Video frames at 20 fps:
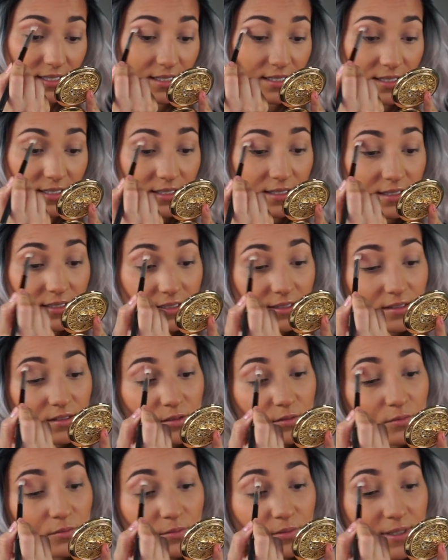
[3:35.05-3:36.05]

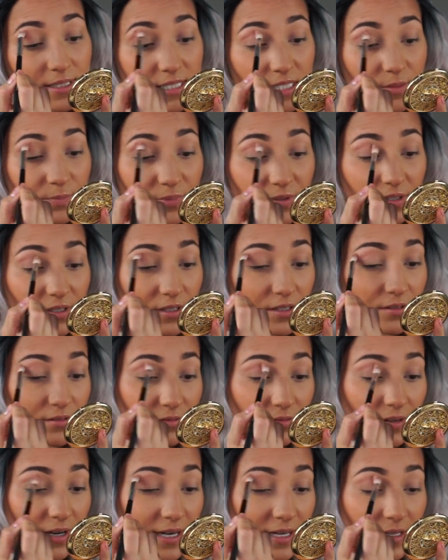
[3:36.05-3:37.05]
in
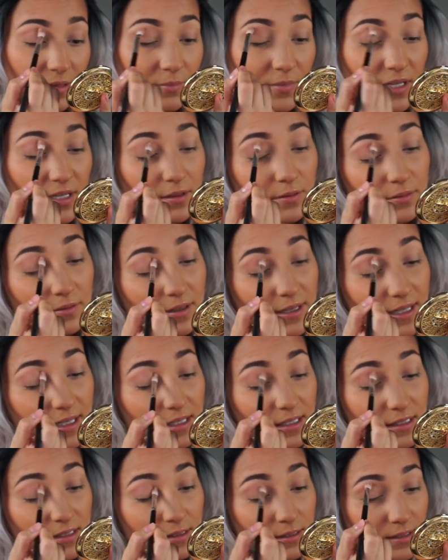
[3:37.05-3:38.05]
Whisper right in my
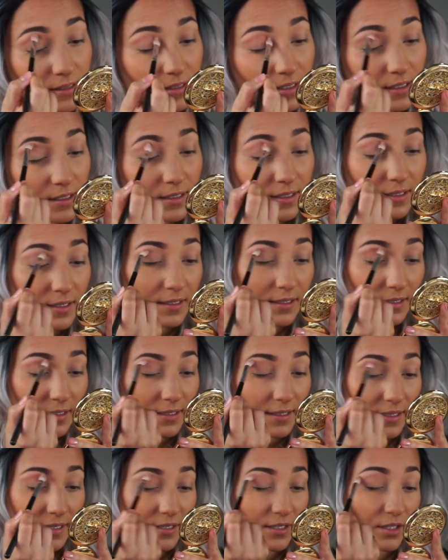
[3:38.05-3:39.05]
crease.
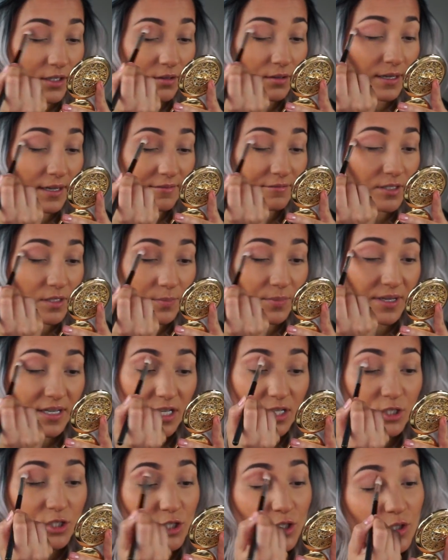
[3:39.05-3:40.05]
And you don't have to
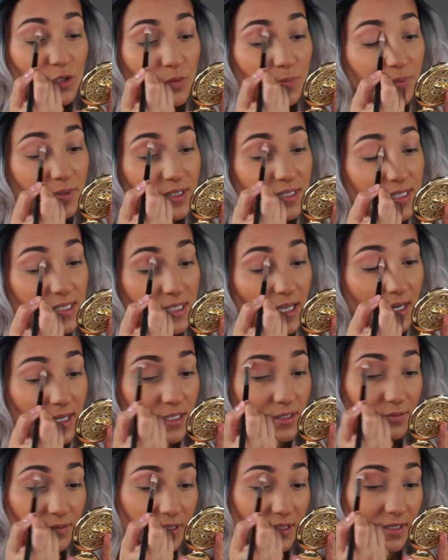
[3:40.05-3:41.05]
be too
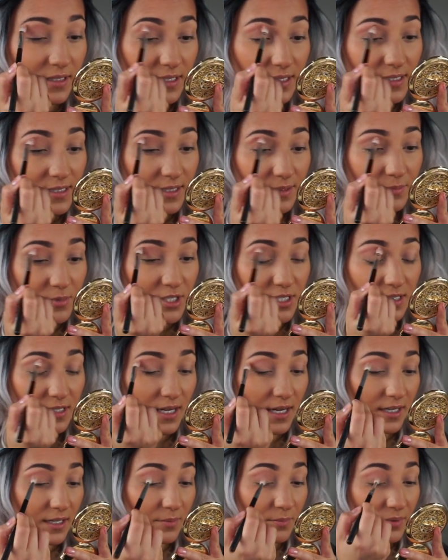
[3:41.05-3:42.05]
precise with this. I'm just
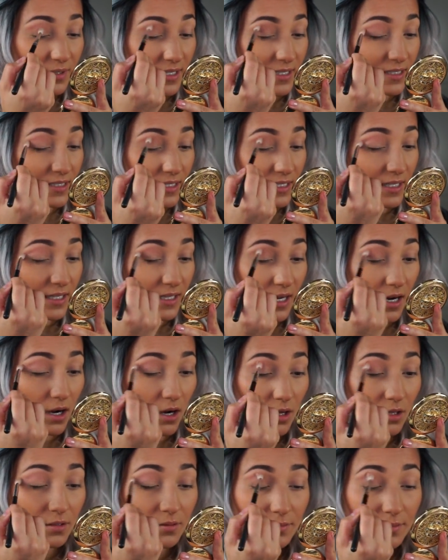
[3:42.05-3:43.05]
kind of blending it
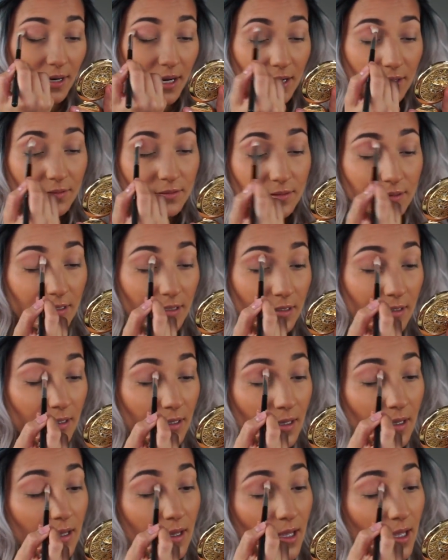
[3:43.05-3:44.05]
all around
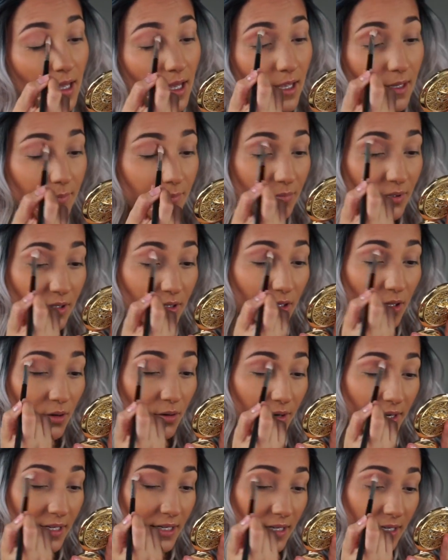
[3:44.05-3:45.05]
and
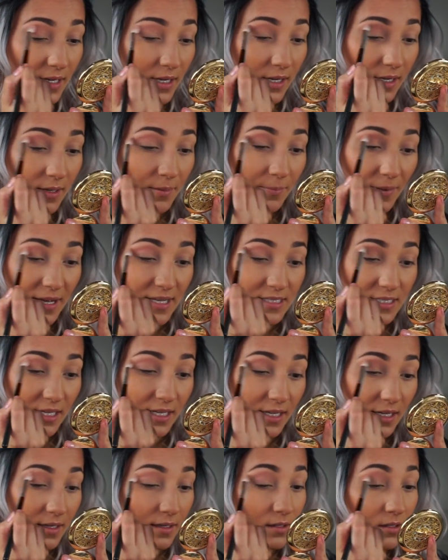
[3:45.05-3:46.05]
blowing it up as I
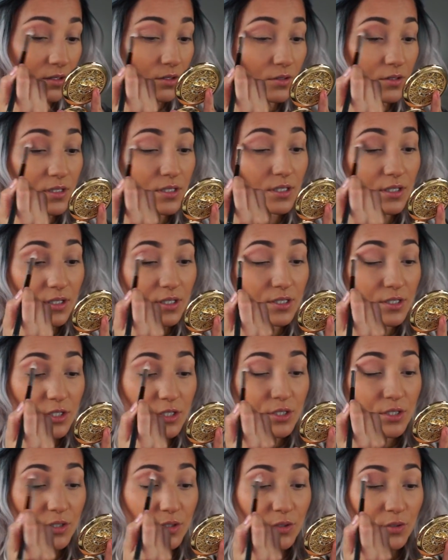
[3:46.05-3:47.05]
get closer
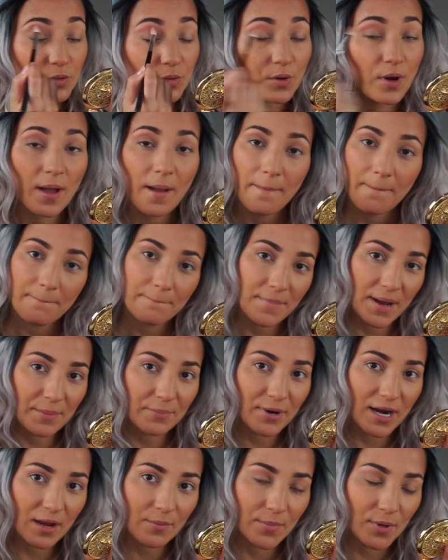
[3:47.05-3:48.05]
to my
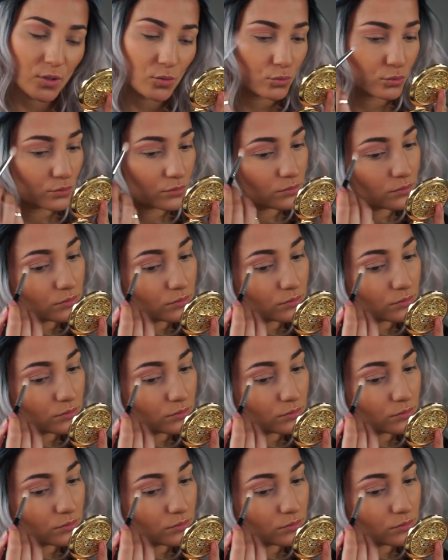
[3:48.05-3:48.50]
brow bone.